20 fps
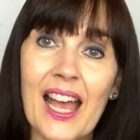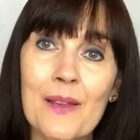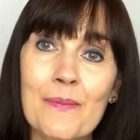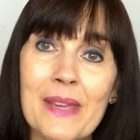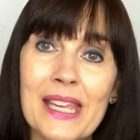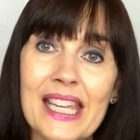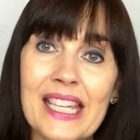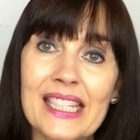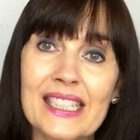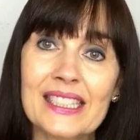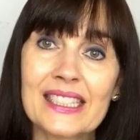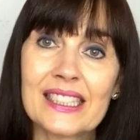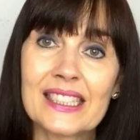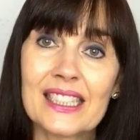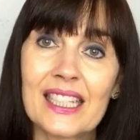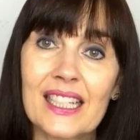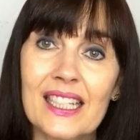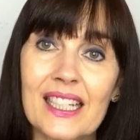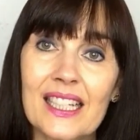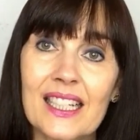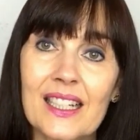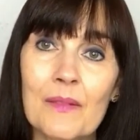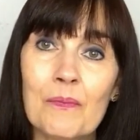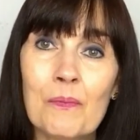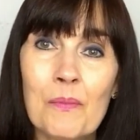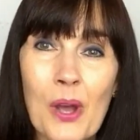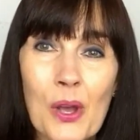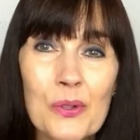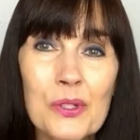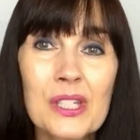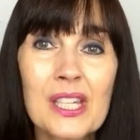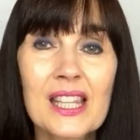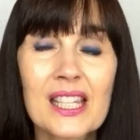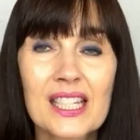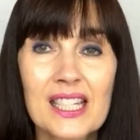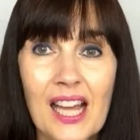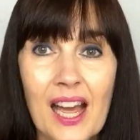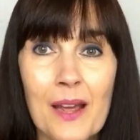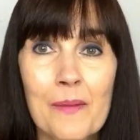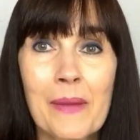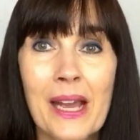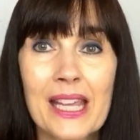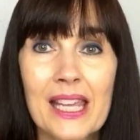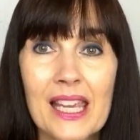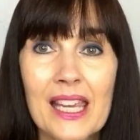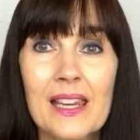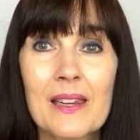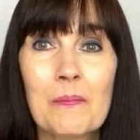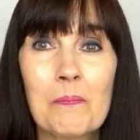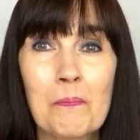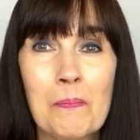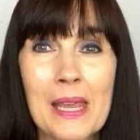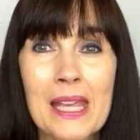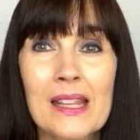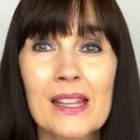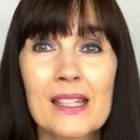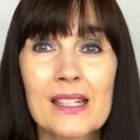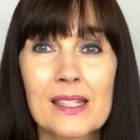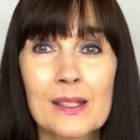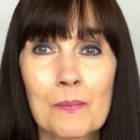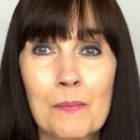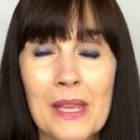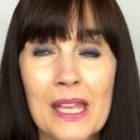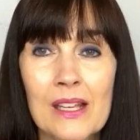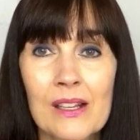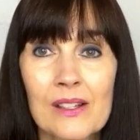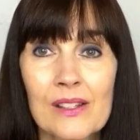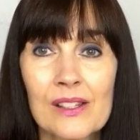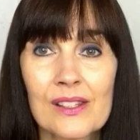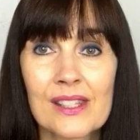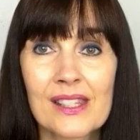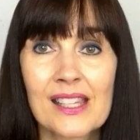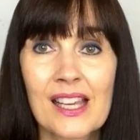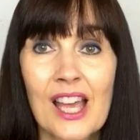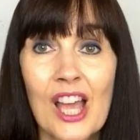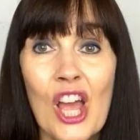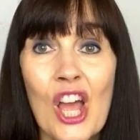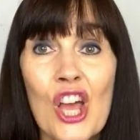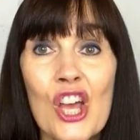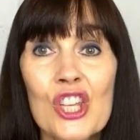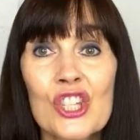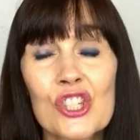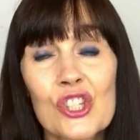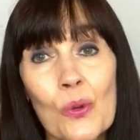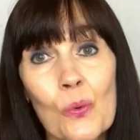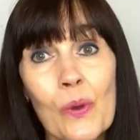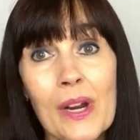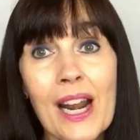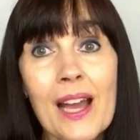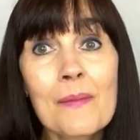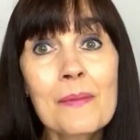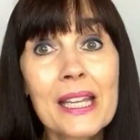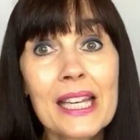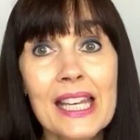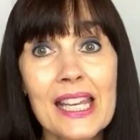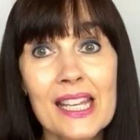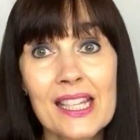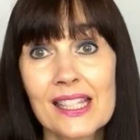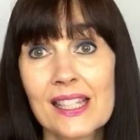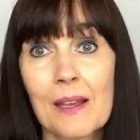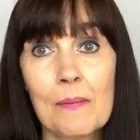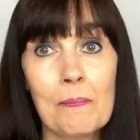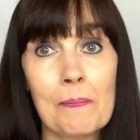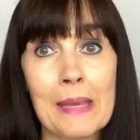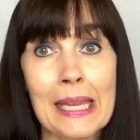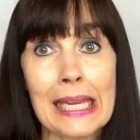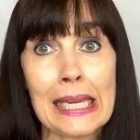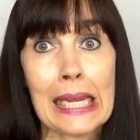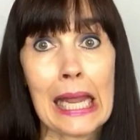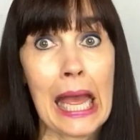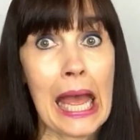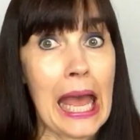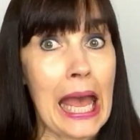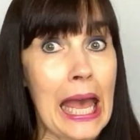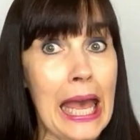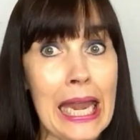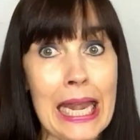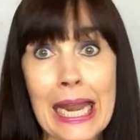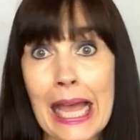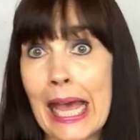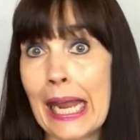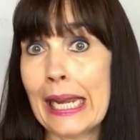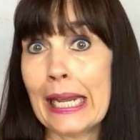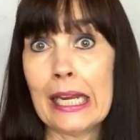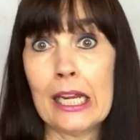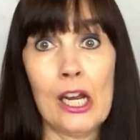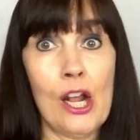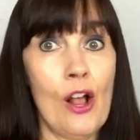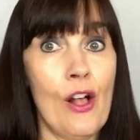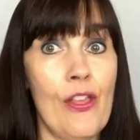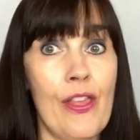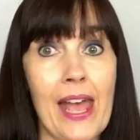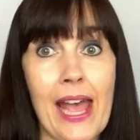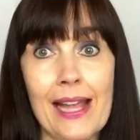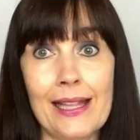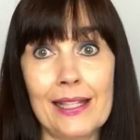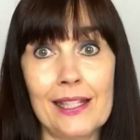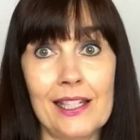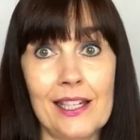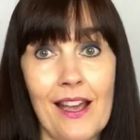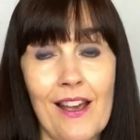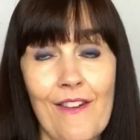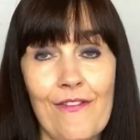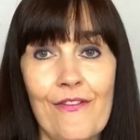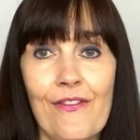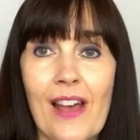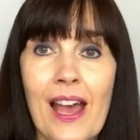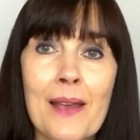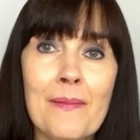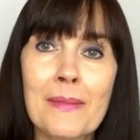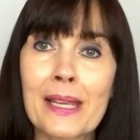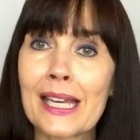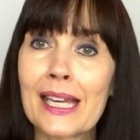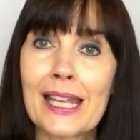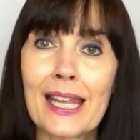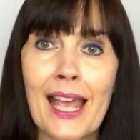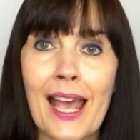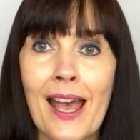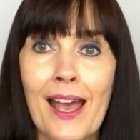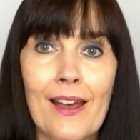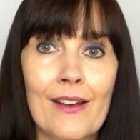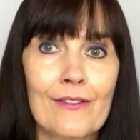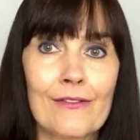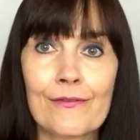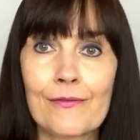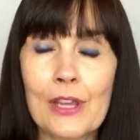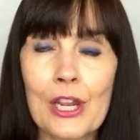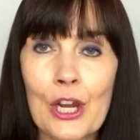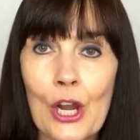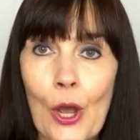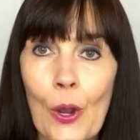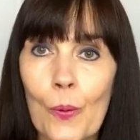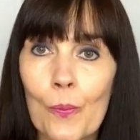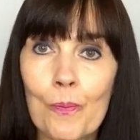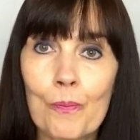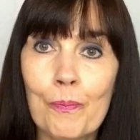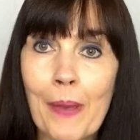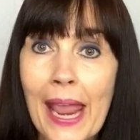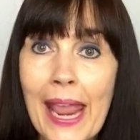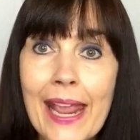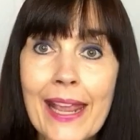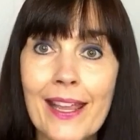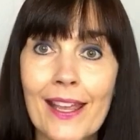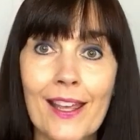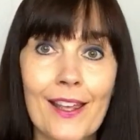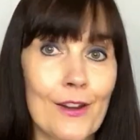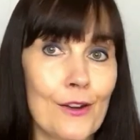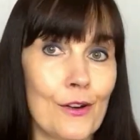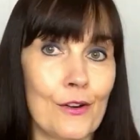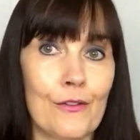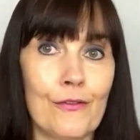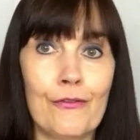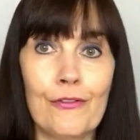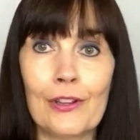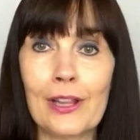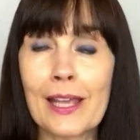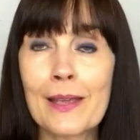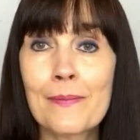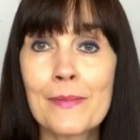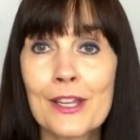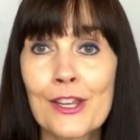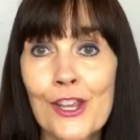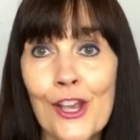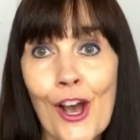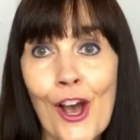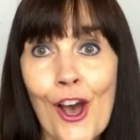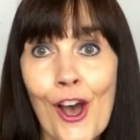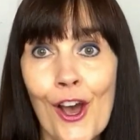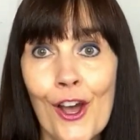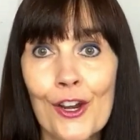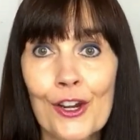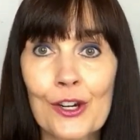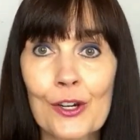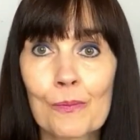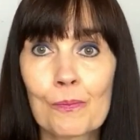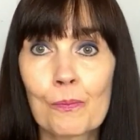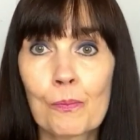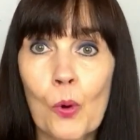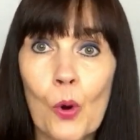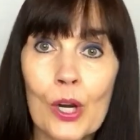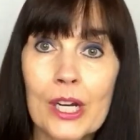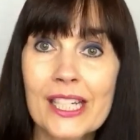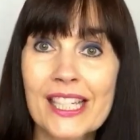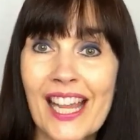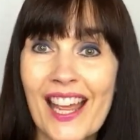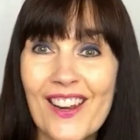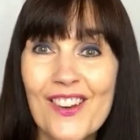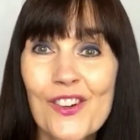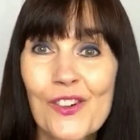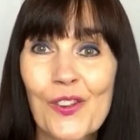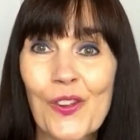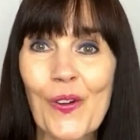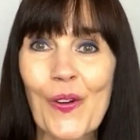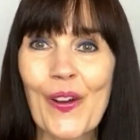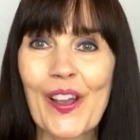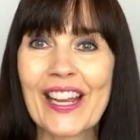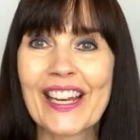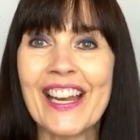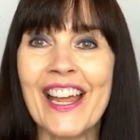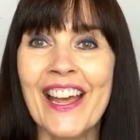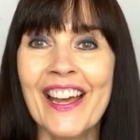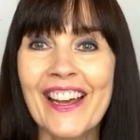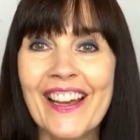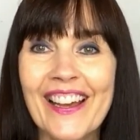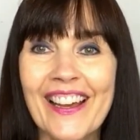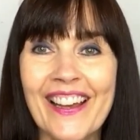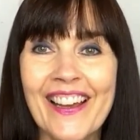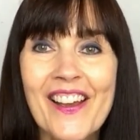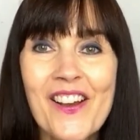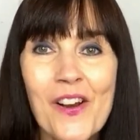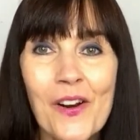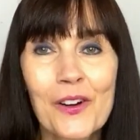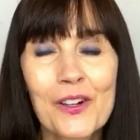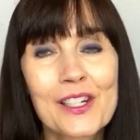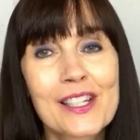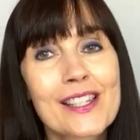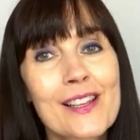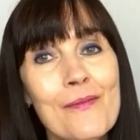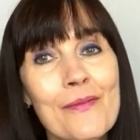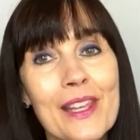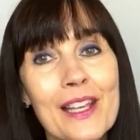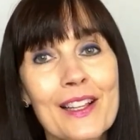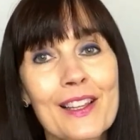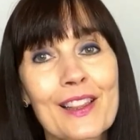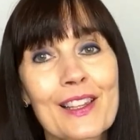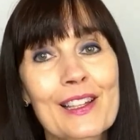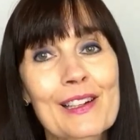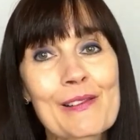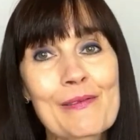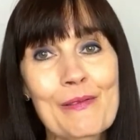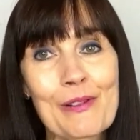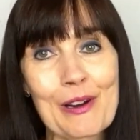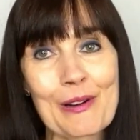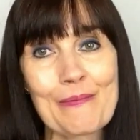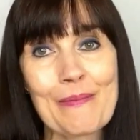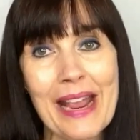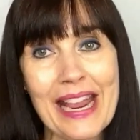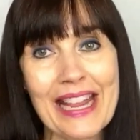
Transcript: I mean, most of the time I eat meatless meals, so when I'm gonna eat some meat, I'm not eating all that stuff. I'm gonna have, you know, bacon or filet mignon or pork tenderloin or something a little more